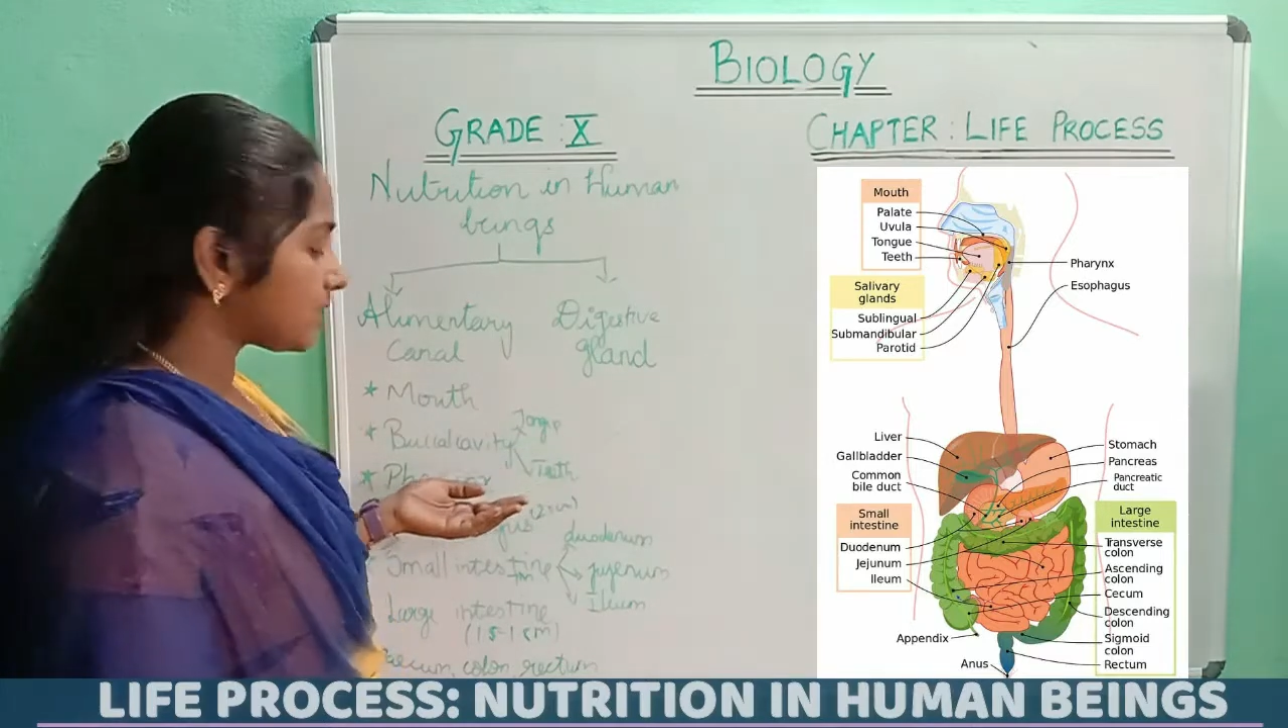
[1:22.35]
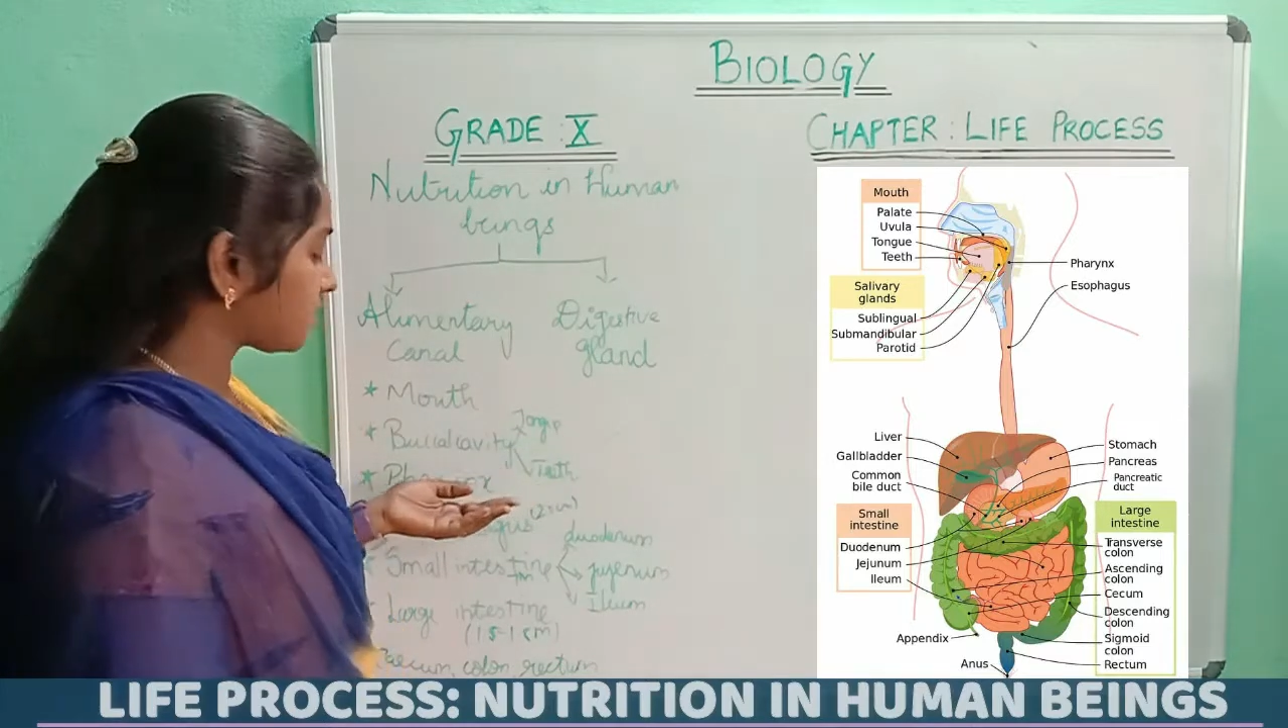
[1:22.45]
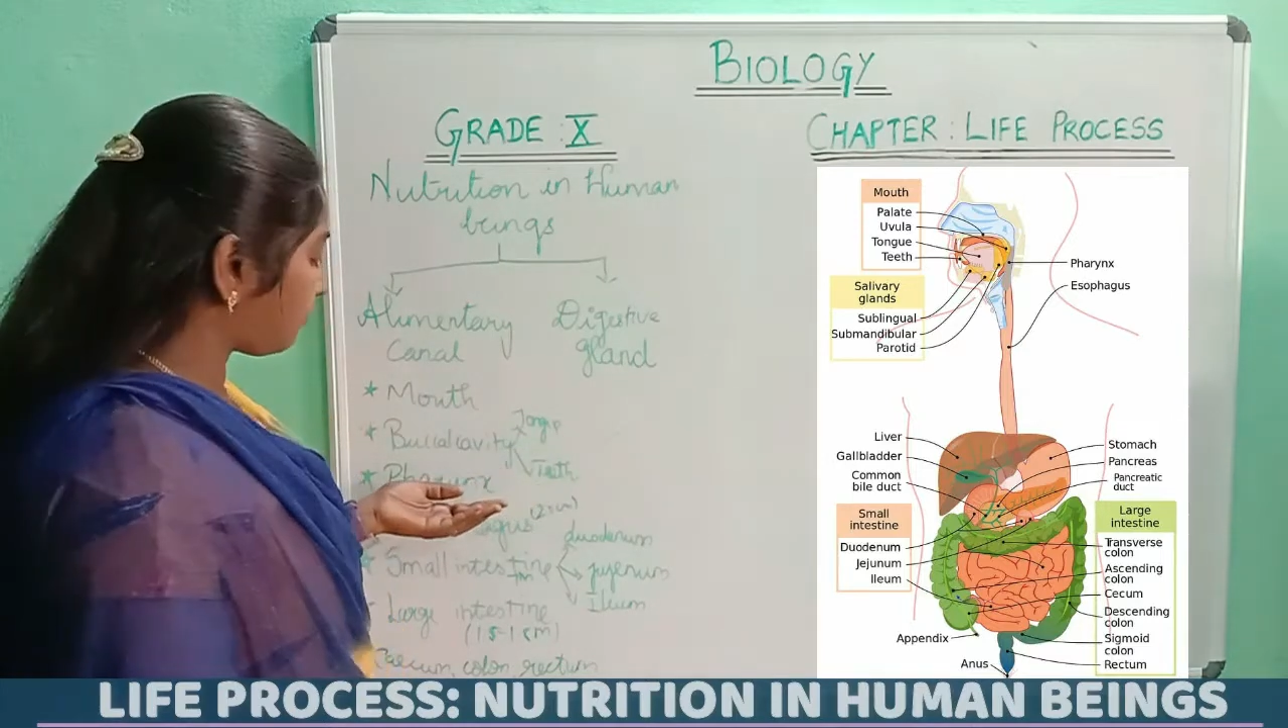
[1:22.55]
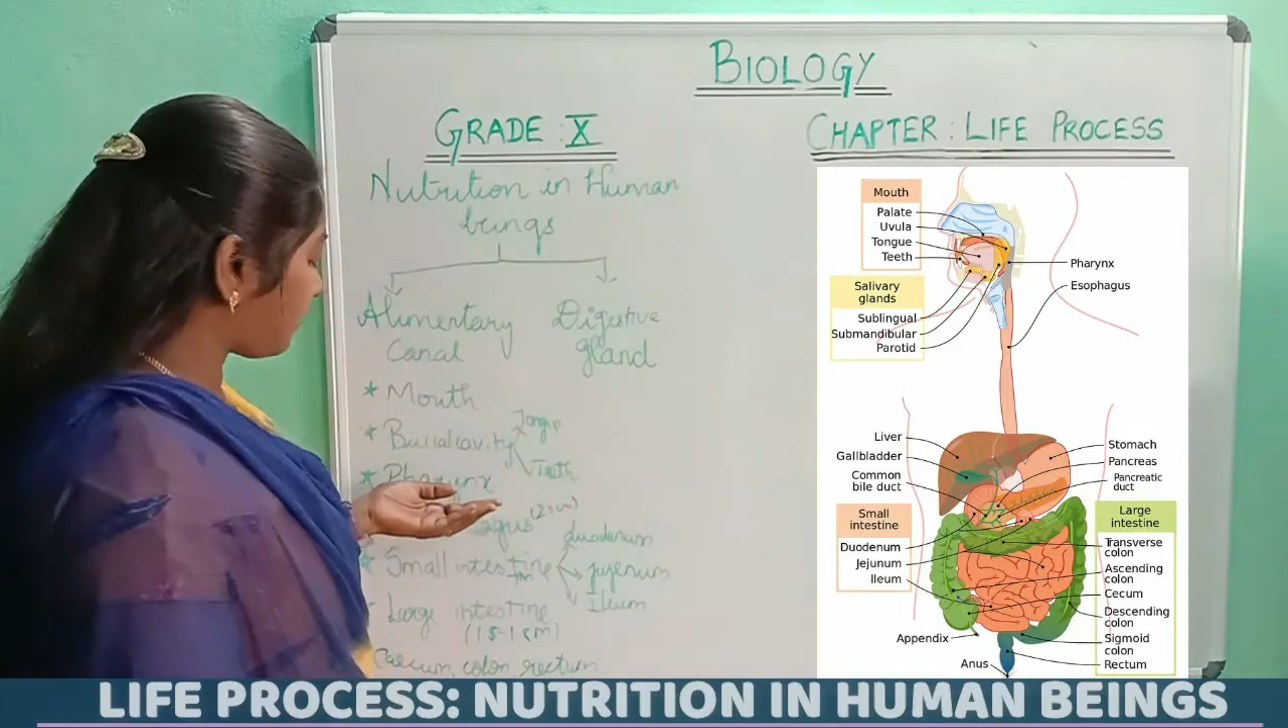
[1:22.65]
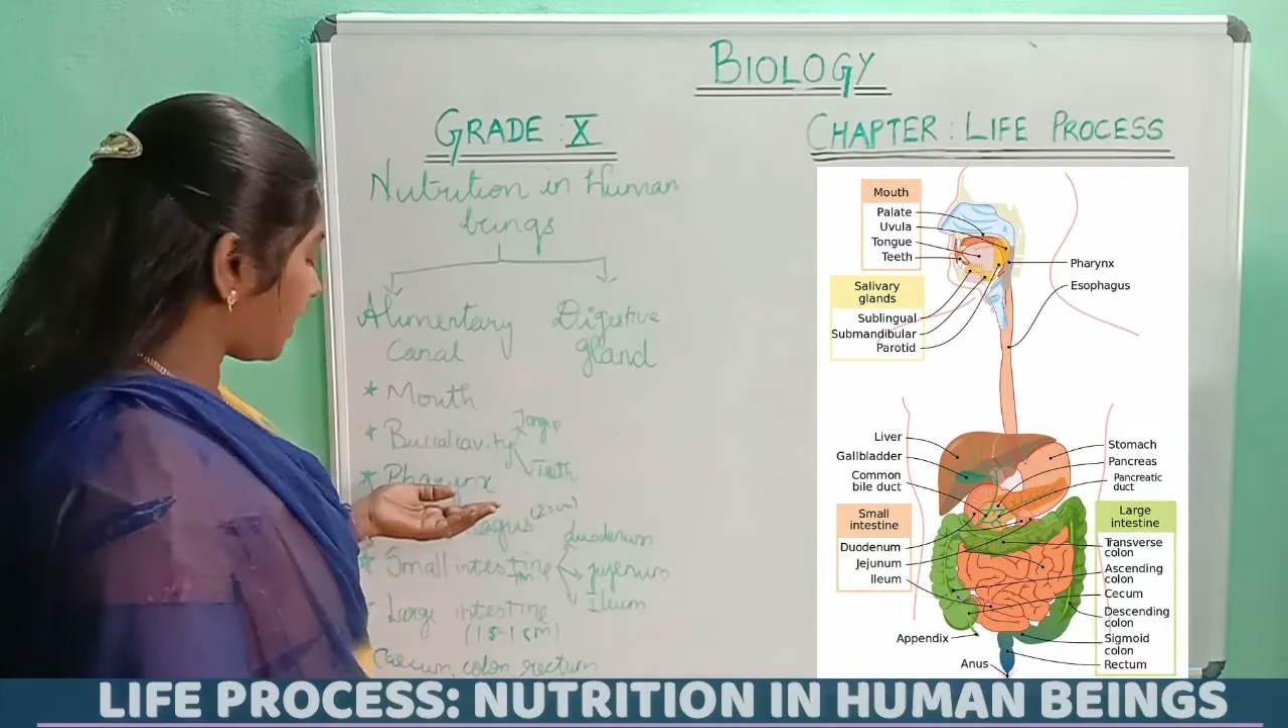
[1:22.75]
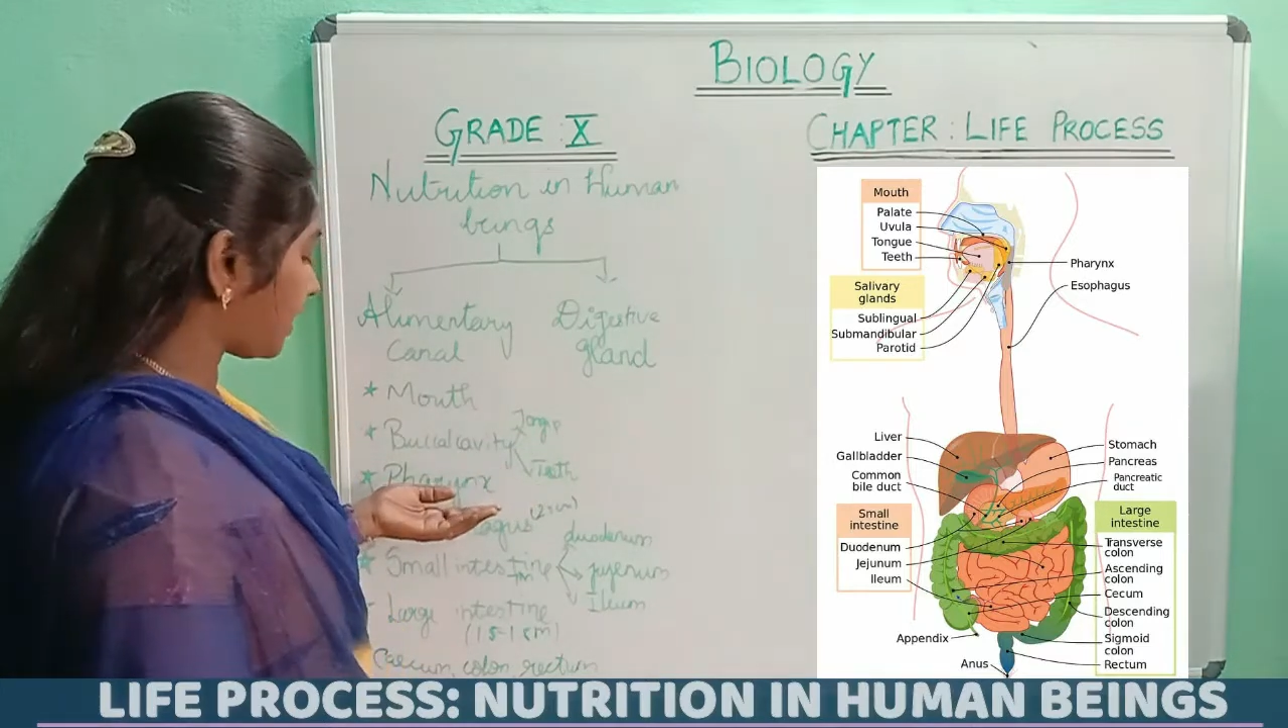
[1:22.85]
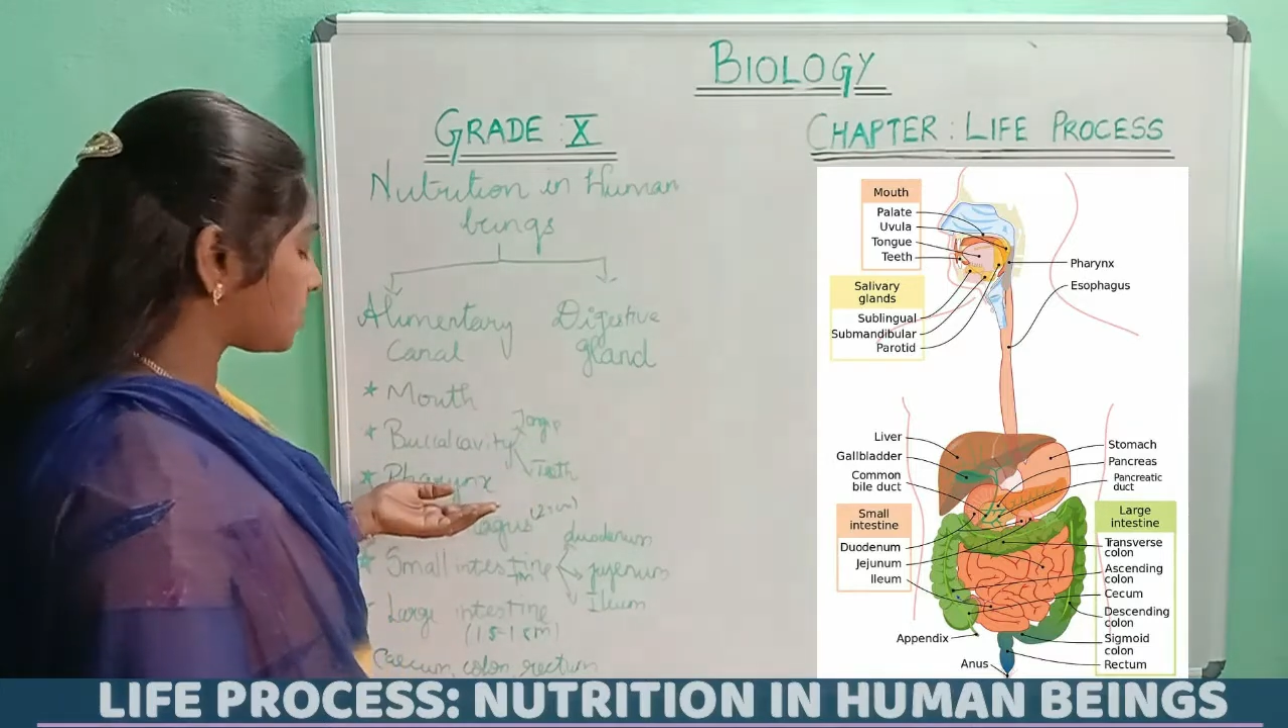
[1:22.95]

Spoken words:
a pharynx.